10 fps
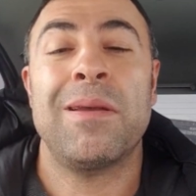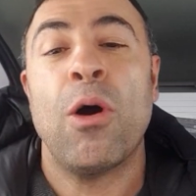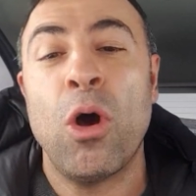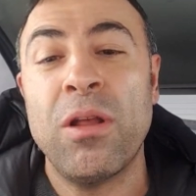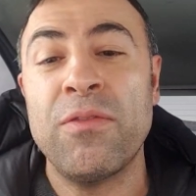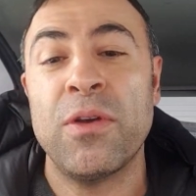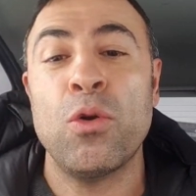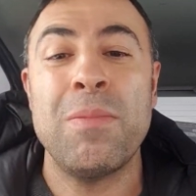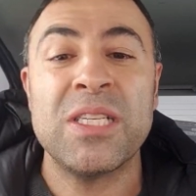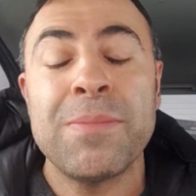all of
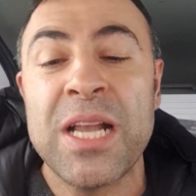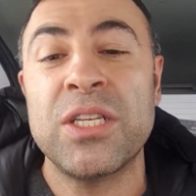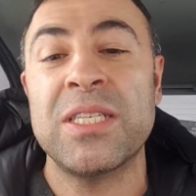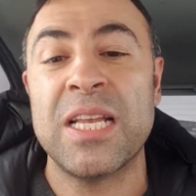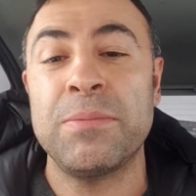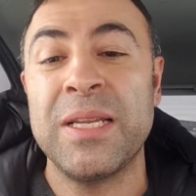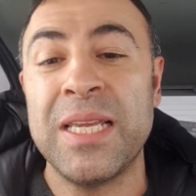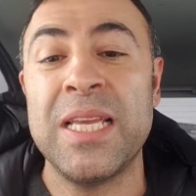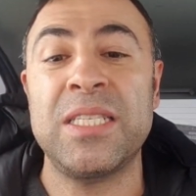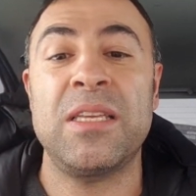Rublev's matches has been
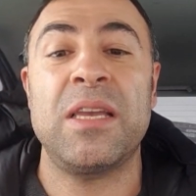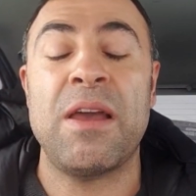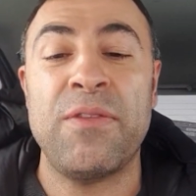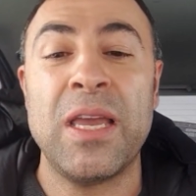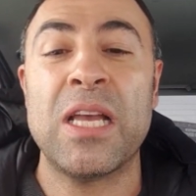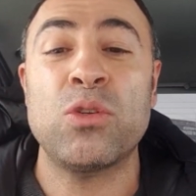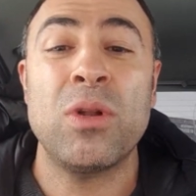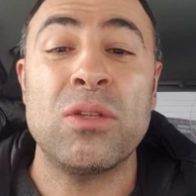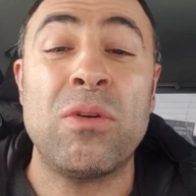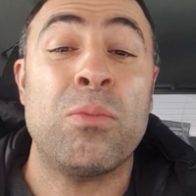easy. I think has
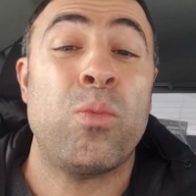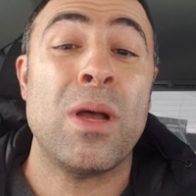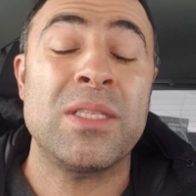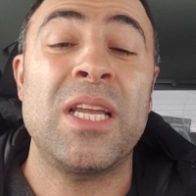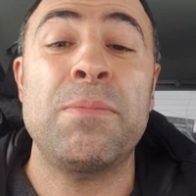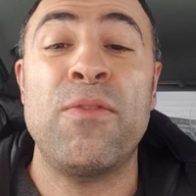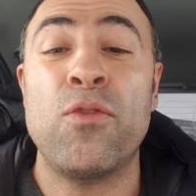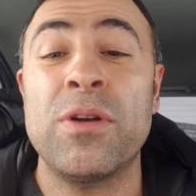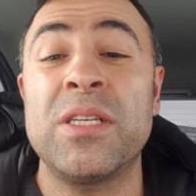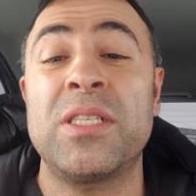only dropped 1 set
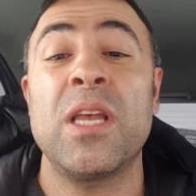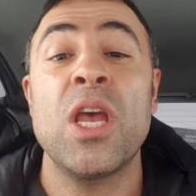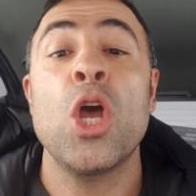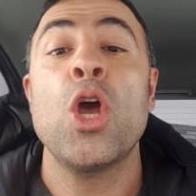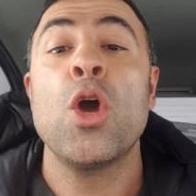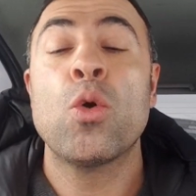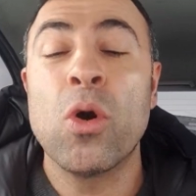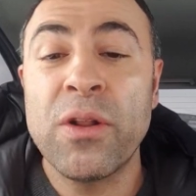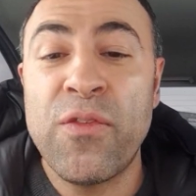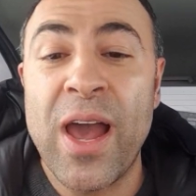before this
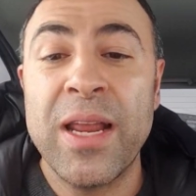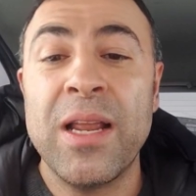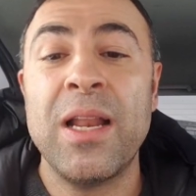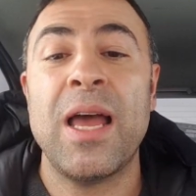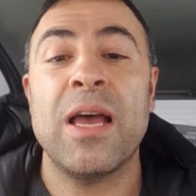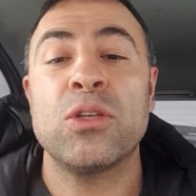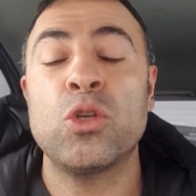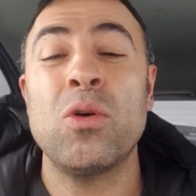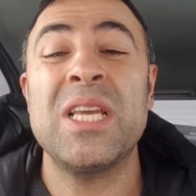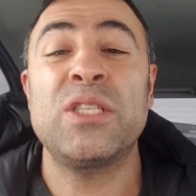quarterfinal.
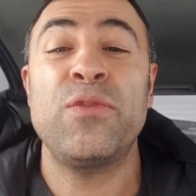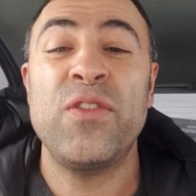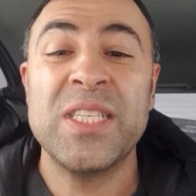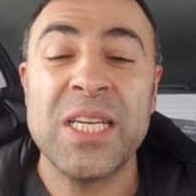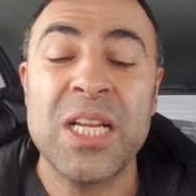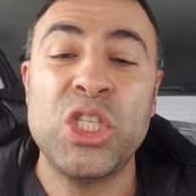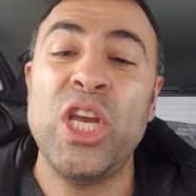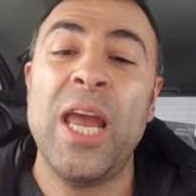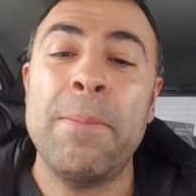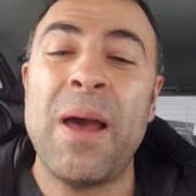So his physical
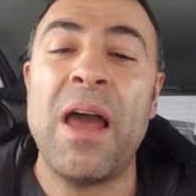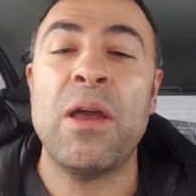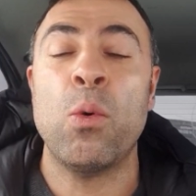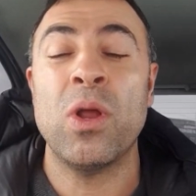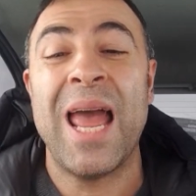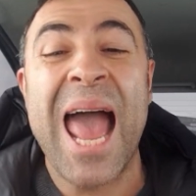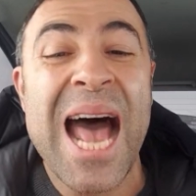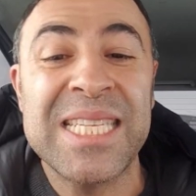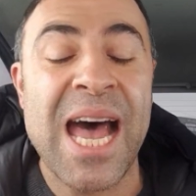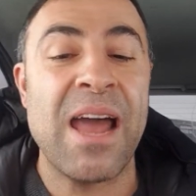shape,
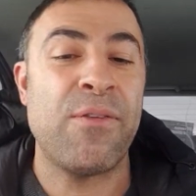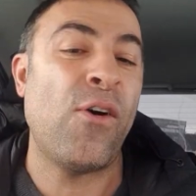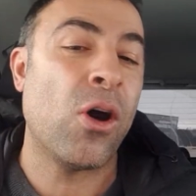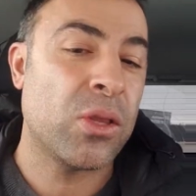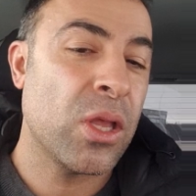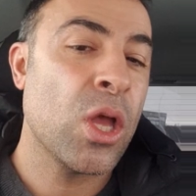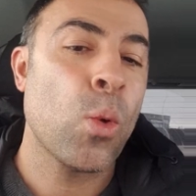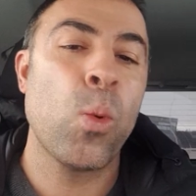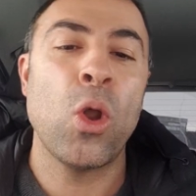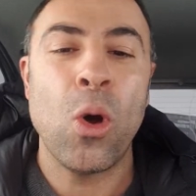as I thought,
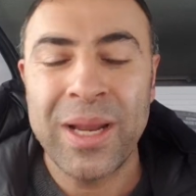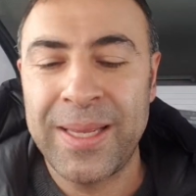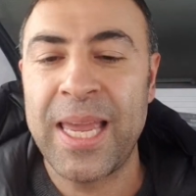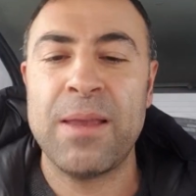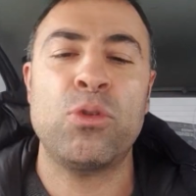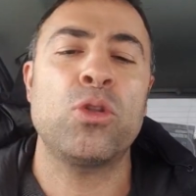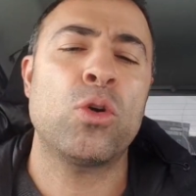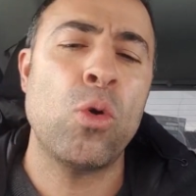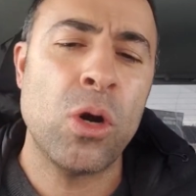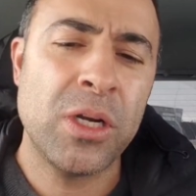will only take him to the
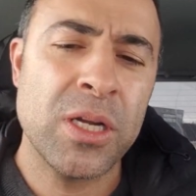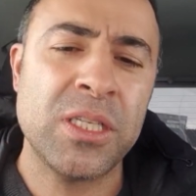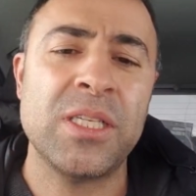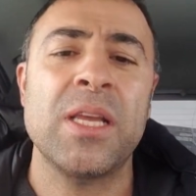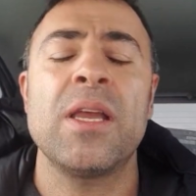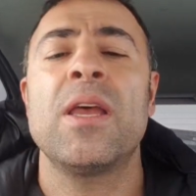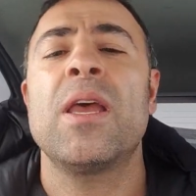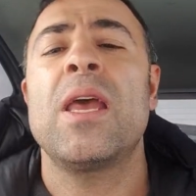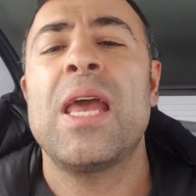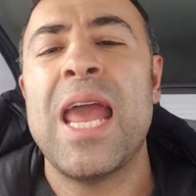quarters,
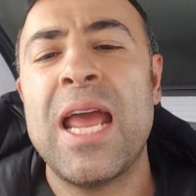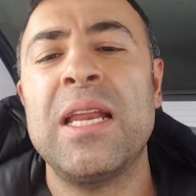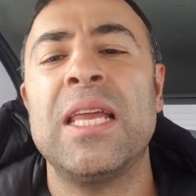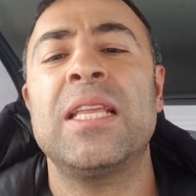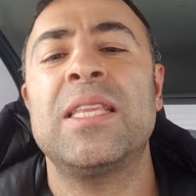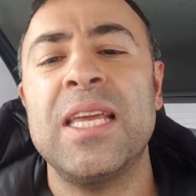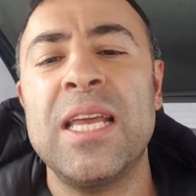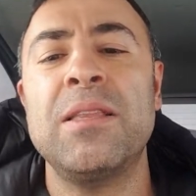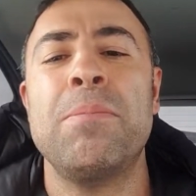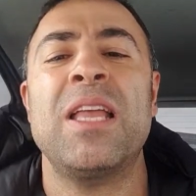and it
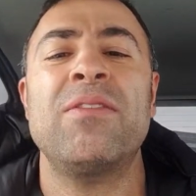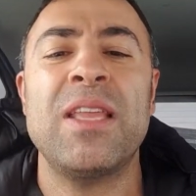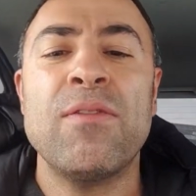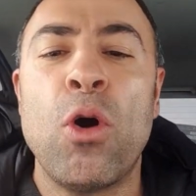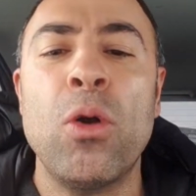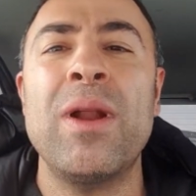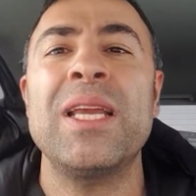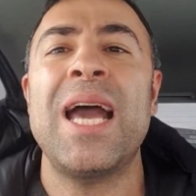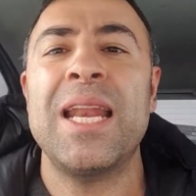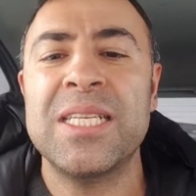did. Medvedev already
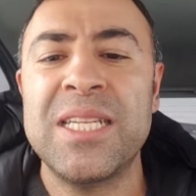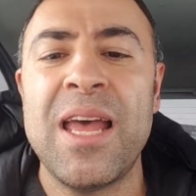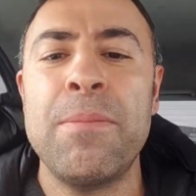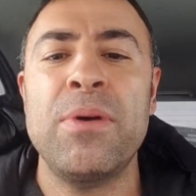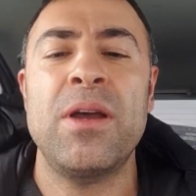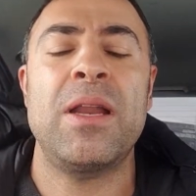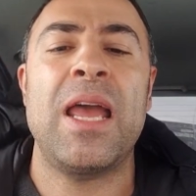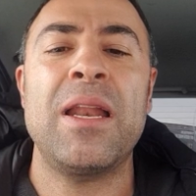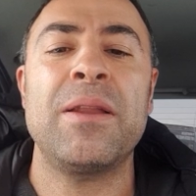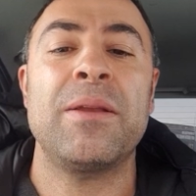got his number,
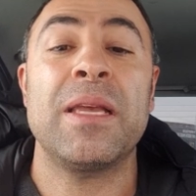and